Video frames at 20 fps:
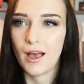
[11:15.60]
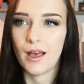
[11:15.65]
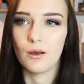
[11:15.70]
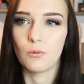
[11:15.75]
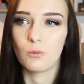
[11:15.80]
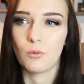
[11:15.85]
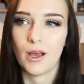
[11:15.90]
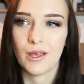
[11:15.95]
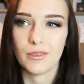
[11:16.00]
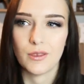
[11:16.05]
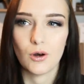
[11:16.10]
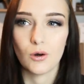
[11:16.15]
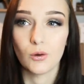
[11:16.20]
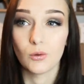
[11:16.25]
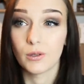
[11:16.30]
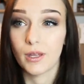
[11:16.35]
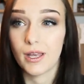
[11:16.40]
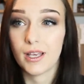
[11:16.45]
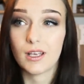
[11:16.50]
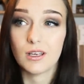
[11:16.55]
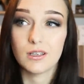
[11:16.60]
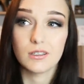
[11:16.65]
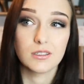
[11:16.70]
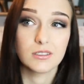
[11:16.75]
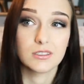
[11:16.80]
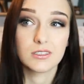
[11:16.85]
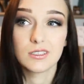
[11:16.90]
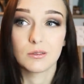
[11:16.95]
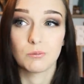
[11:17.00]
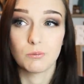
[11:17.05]
where the whole like
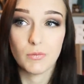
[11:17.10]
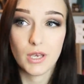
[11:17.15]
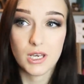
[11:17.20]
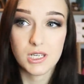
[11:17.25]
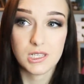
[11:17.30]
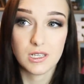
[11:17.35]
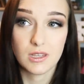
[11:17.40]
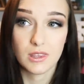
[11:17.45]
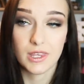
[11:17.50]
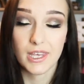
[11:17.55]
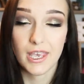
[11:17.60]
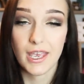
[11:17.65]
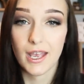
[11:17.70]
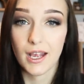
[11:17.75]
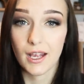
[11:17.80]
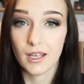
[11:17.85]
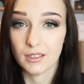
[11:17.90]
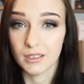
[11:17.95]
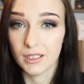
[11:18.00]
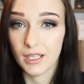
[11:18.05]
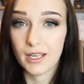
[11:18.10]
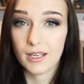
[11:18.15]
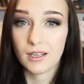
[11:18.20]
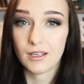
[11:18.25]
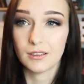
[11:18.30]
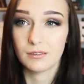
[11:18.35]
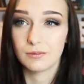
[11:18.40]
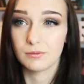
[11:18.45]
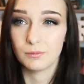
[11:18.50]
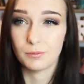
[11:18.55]
submission thing and like
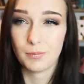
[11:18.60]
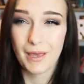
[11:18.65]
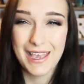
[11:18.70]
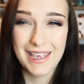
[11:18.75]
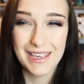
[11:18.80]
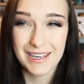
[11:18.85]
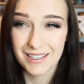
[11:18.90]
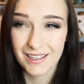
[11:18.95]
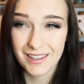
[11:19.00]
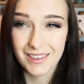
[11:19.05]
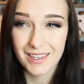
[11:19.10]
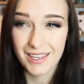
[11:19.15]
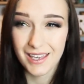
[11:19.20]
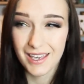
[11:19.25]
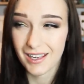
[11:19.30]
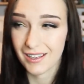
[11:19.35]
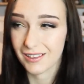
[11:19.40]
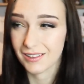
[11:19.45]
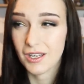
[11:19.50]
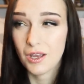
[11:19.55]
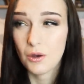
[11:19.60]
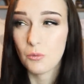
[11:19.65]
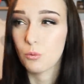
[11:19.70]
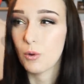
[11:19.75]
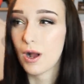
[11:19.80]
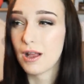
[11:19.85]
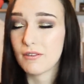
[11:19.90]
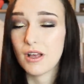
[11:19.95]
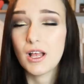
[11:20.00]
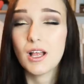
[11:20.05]
pain thing and
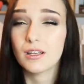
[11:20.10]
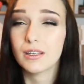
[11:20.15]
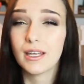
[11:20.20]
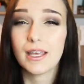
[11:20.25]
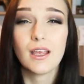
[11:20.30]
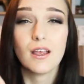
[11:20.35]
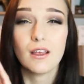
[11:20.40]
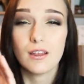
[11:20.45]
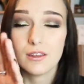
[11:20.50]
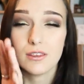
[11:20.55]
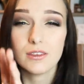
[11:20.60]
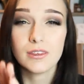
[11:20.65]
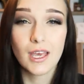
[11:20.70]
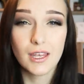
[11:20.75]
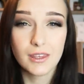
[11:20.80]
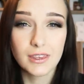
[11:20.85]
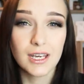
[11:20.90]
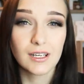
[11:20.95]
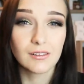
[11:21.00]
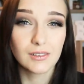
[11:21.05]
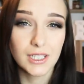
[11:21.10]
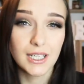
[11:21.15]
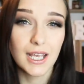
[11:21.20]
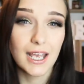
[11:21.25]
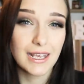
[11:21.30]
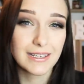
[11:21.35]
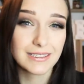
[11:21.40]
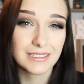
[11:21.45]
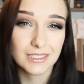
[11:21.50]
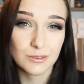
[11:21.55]
whatever, like there are
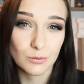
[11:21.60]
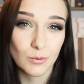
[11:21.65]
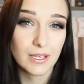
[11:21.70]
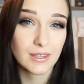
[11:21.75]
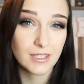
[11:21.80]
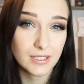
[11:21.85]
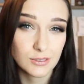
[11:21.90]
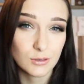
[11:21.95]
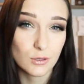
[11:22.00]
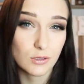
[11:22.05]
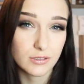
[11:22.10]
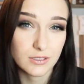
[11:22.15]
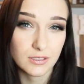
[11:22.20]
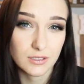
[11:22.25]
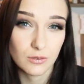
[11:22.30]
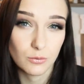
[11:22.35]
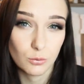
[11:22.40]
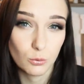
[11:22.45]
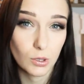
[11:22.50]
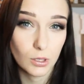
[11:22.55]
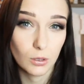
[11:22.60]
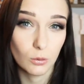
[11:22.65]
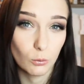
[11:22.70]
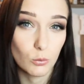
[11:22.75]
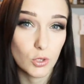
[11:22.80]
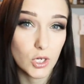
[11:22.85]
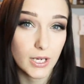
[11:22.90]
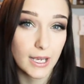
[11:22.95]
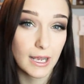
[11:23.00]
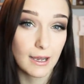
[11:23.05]
cases where this sort of stuff will
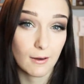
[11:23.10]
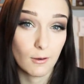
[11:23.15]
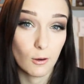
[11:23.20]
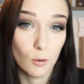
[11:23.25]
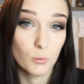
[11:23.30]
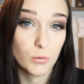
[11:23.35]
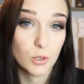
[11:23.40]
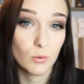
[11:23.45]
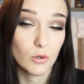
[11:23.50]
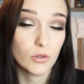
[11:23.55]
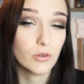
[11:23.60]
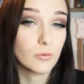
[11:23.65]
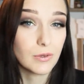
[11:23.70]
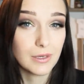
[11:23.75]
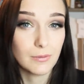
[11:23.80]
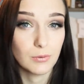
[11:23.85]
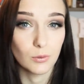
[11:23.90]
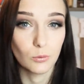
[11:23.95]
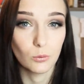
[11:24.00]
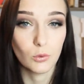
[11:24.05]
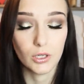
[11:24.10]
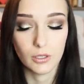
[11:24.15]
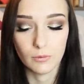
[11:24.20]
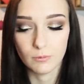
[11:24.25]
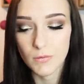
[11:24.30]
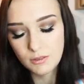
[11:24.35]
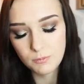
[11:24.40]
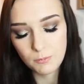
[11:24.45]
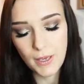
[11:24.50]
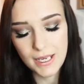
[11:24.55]
work out and be what the people want.
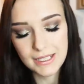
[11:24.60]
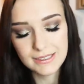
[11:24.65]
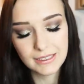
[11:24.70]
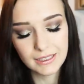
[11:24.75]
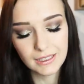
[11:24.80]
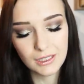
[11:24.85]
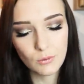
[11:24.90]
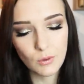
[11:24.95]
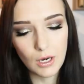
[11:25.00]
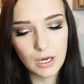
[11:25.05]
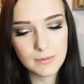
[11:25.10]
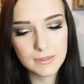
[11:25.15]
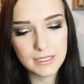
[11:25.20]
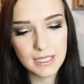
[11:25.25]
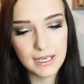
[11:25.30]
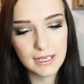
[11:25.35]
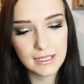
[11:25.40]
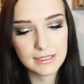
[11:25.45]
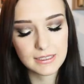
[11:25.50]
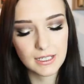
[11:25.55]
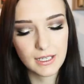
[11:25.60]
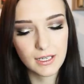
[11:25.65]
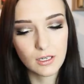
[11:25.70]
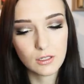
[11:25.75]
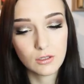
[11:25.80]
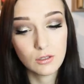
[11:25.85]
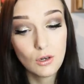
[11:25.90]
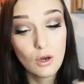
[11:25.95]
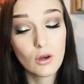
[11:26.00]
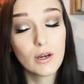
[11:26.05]
Basically what I'm saying is like
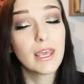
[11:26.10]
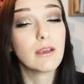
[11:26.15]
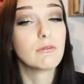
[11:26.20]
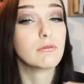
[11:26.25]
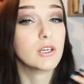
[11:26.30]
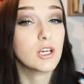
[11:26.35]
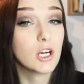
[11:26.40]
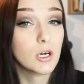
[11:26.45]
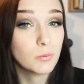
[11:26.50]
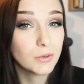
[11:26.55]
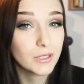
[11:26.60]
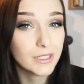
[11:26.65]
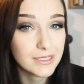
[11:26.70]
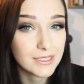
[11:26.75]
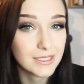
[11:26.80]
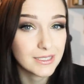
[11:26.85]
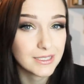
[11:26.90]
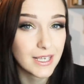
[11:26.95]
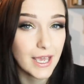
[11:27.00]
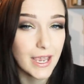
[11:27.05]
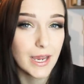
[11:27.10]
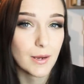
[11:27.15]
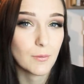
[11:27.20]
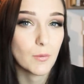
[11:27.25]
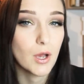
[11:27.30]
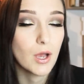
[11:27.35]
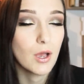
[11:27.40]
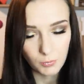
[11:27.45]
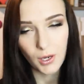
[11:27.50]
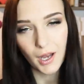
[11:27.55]
not every couple is the same,
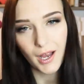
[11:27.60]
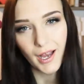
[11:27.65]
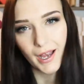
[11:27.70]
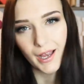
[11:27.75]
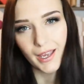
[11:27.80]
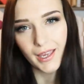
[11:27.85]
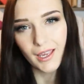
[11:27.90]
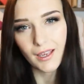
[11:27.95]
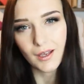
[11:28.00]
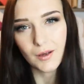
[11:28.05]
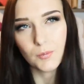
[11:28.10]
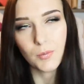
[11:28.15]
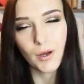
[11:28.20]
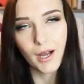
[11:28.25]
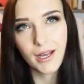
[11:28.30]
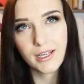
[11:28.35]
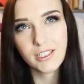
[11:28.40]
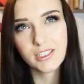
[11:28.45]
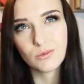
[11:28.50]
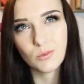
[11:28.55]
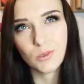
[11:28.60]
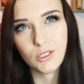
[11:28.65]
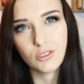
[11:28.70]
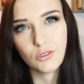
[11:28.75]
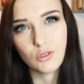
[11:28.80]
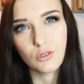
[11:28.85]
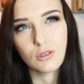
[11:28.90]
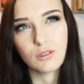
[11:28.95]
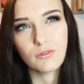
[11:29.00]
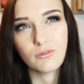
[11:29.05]
but I just want to
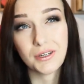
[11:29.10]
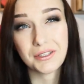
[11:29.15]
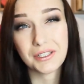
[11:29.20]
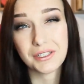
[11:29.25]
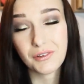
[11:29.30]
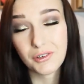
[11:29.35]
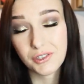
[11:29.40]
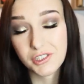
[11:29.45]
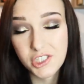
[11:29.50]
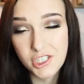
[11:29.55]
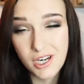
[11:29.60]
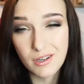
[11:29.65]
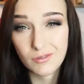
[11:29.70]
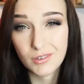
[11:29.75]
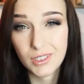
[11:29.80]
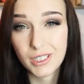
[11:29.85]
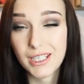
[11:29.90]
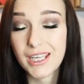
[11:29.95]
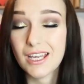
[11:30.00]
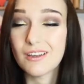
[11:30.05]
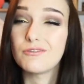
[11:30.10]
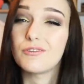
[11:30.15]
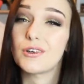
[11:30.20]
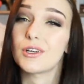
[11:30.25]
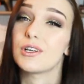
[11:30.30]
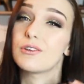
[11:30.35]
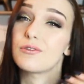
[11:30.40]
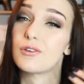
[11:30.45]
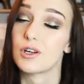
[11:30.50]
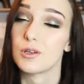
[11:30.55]
talk very, very generally and
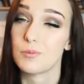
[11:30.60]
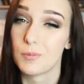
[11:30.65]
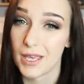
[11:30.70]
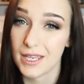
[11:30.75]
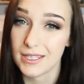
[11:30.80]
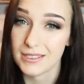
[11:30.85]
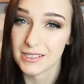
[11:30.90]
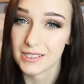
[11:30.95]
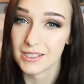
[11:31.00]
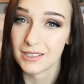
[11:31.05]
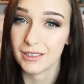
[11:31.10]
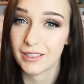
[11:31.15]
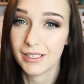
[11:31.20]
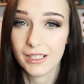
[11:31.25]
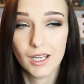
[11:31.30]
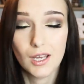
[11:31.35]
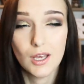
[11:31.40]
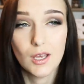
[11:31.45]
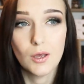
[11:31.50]
very, very basically.